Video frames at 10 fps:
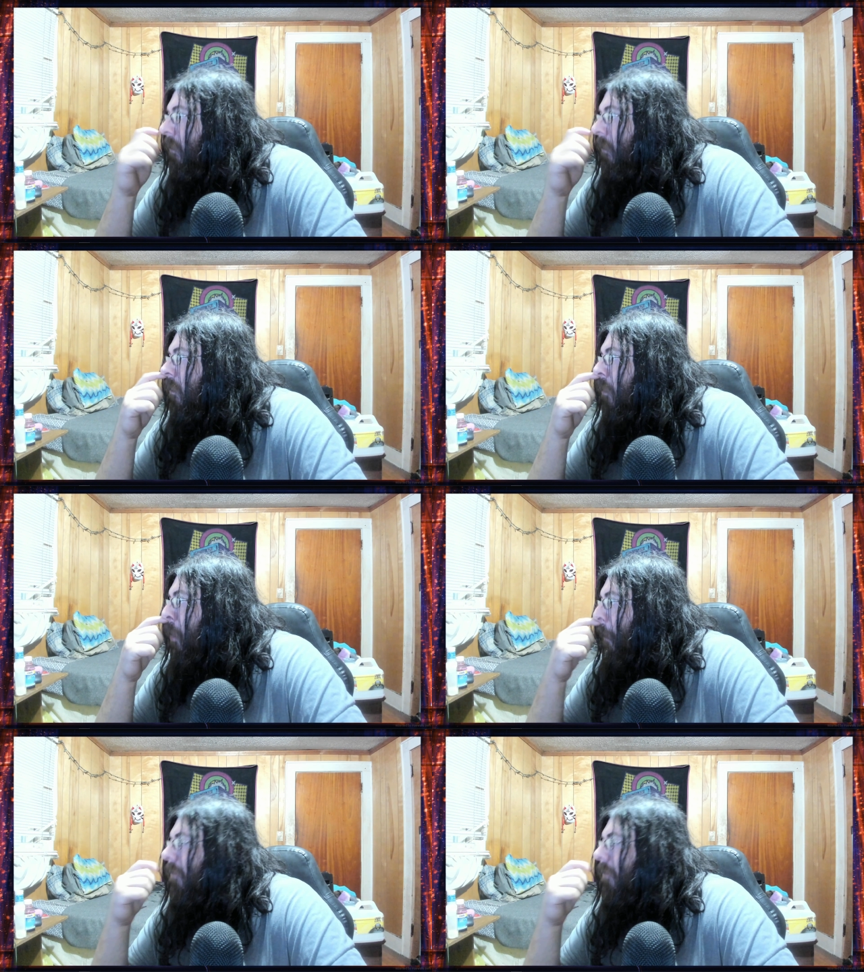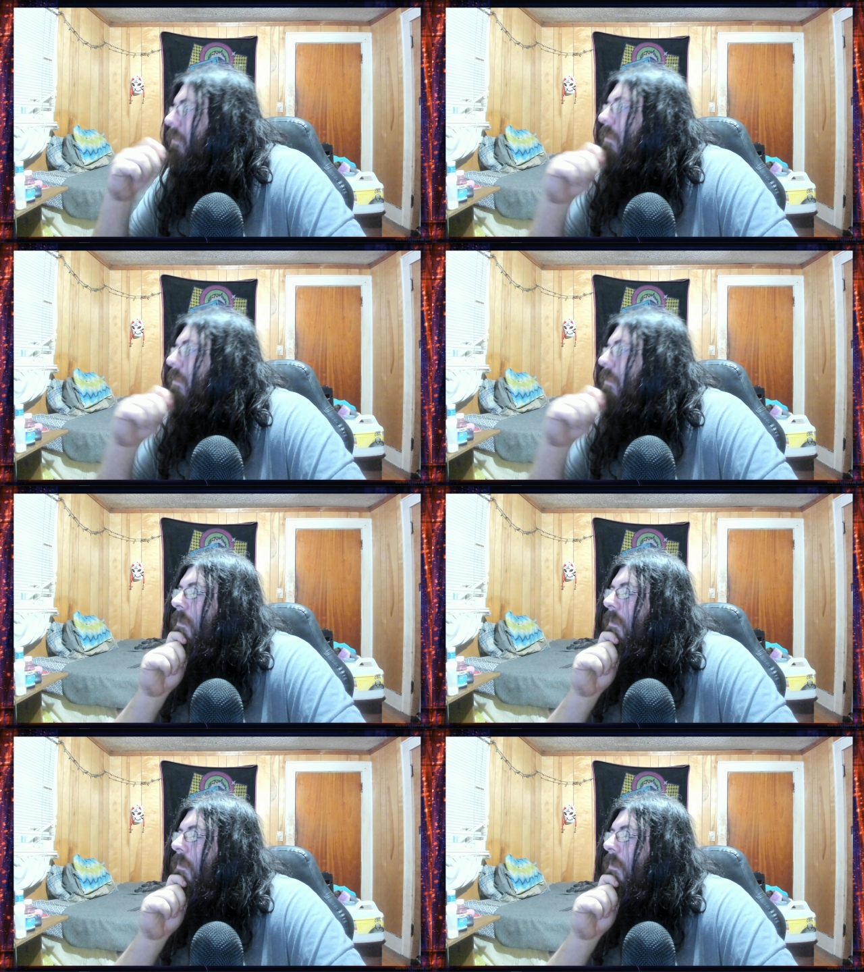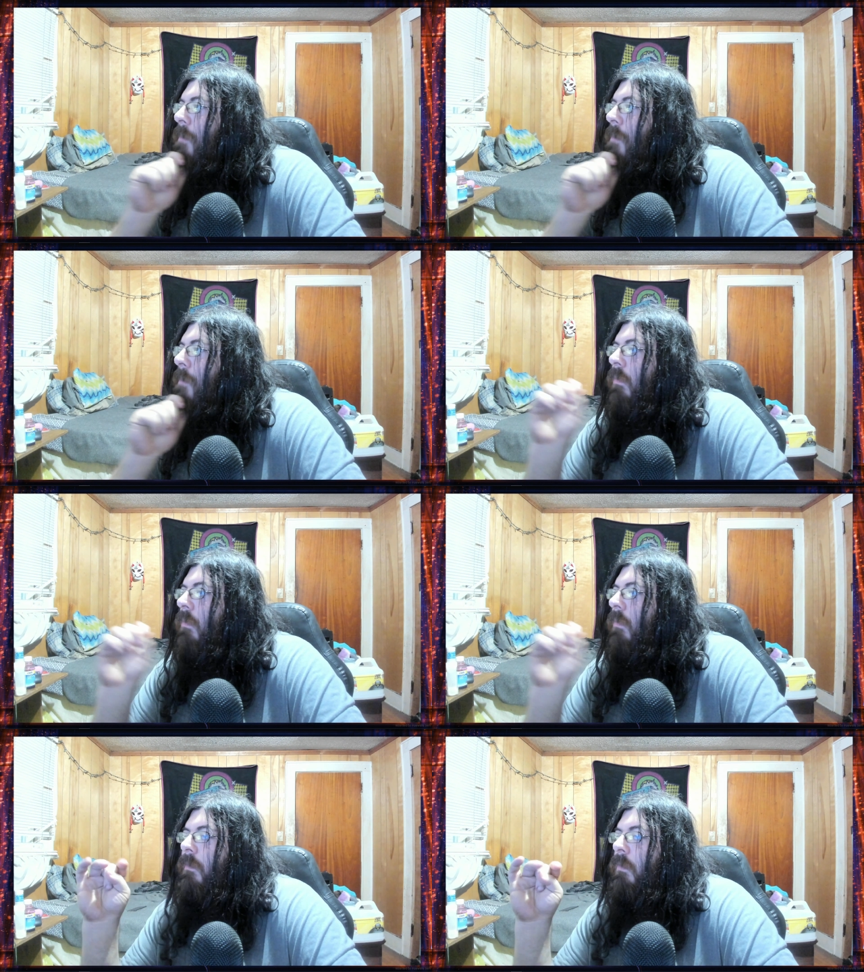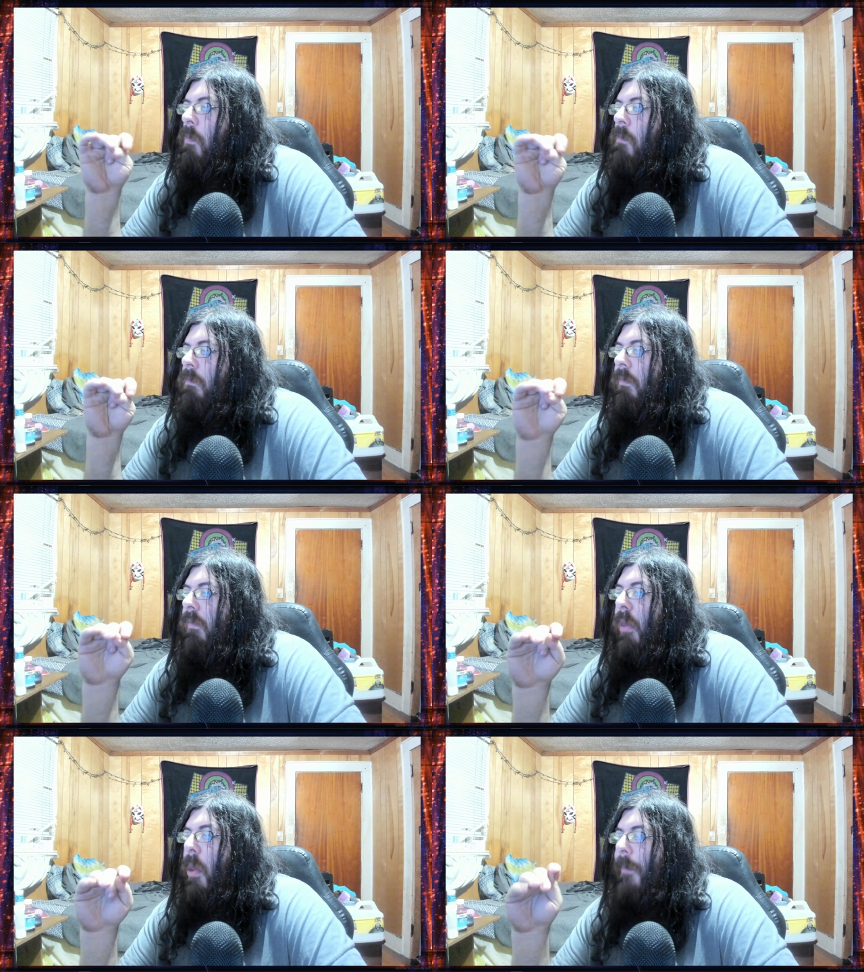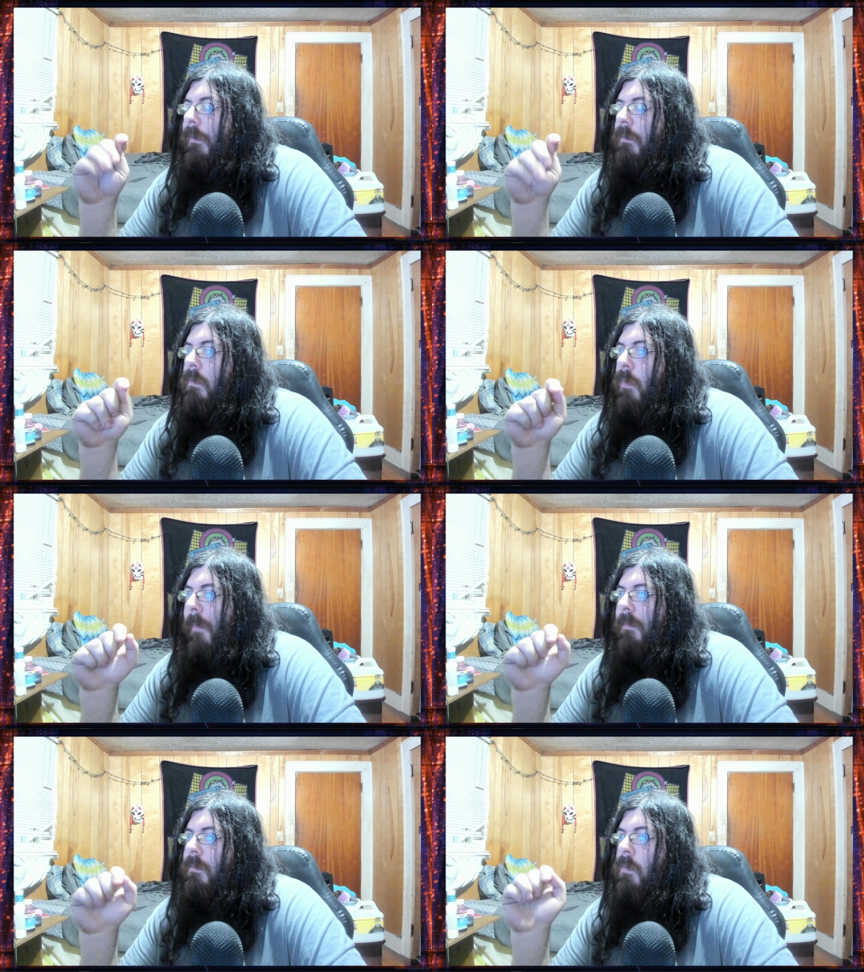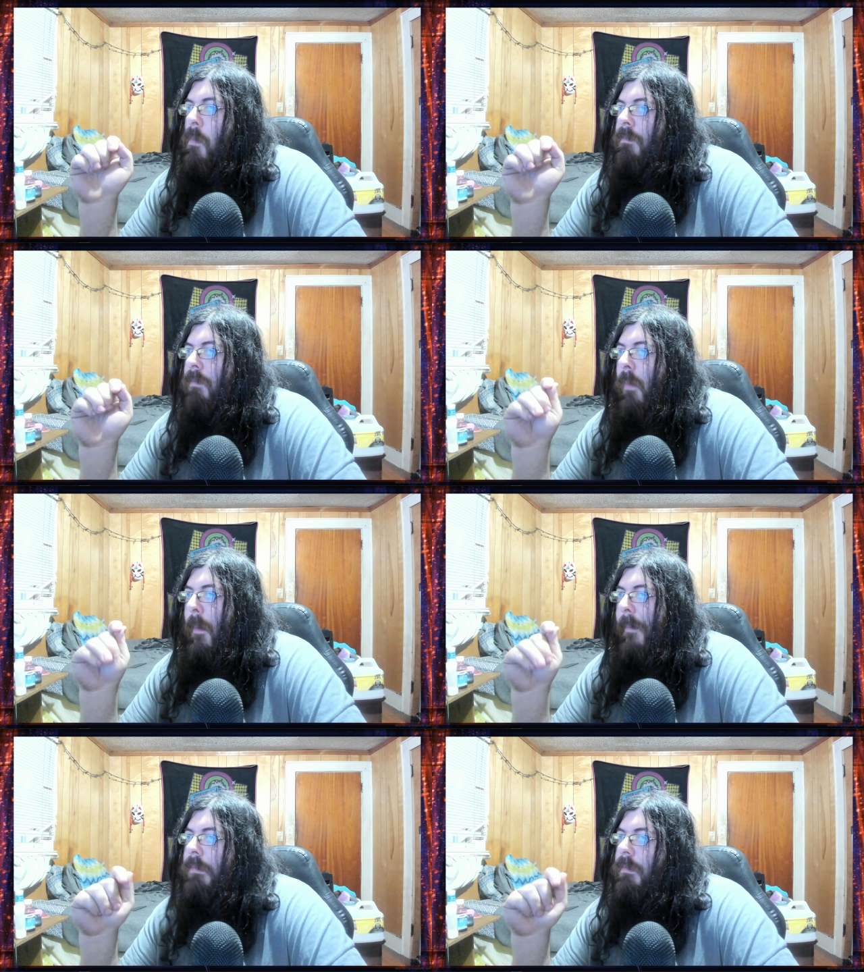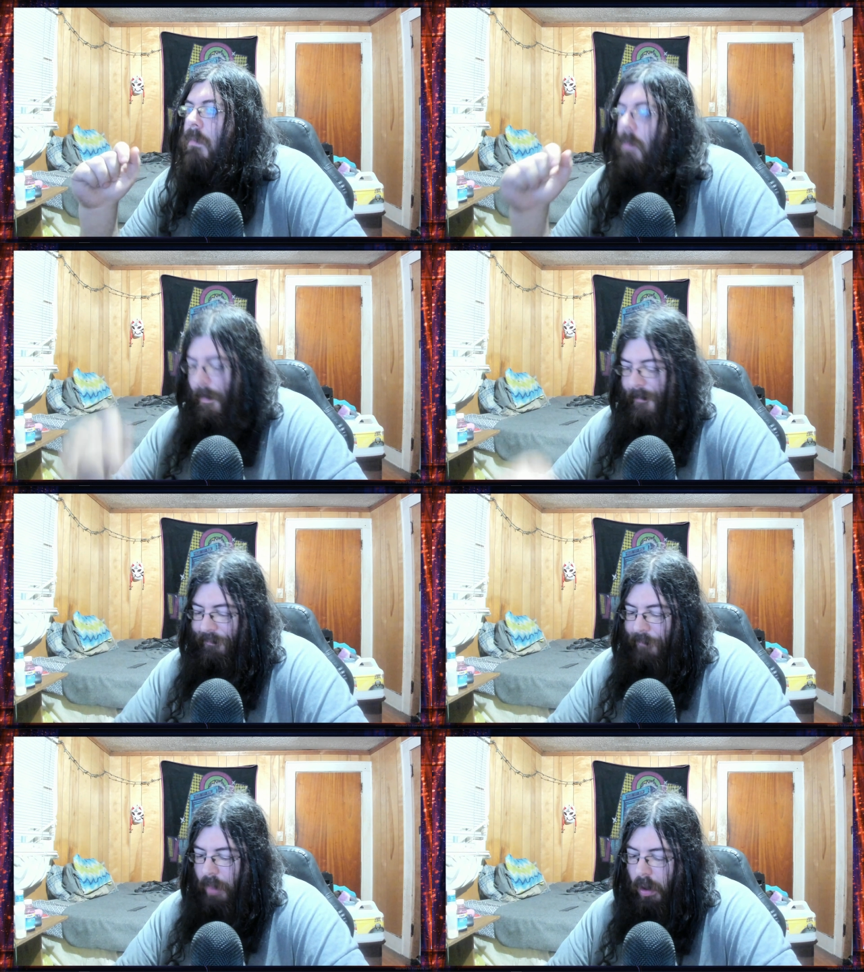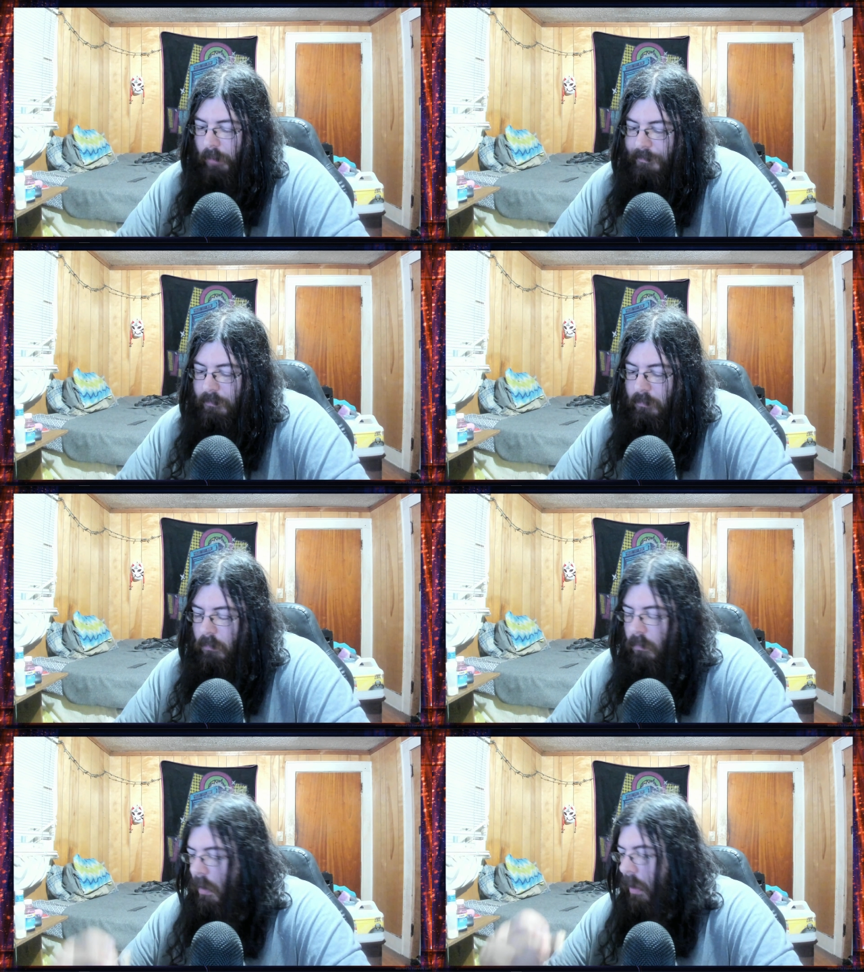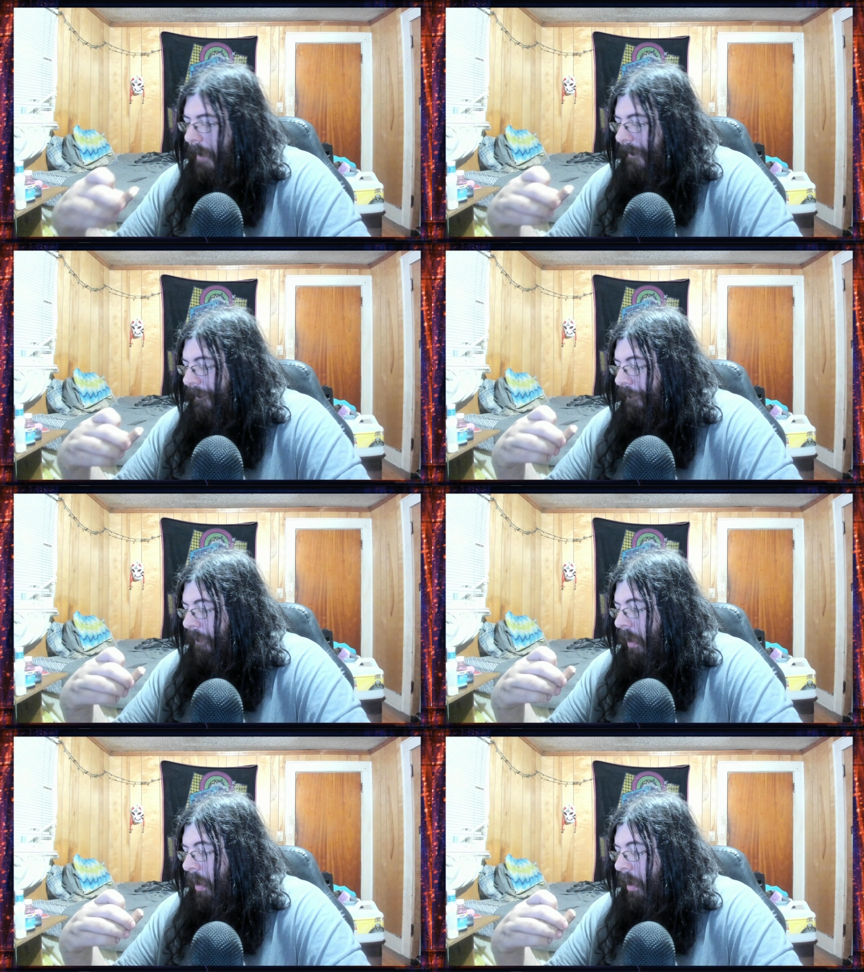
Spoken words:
Nobody speaks.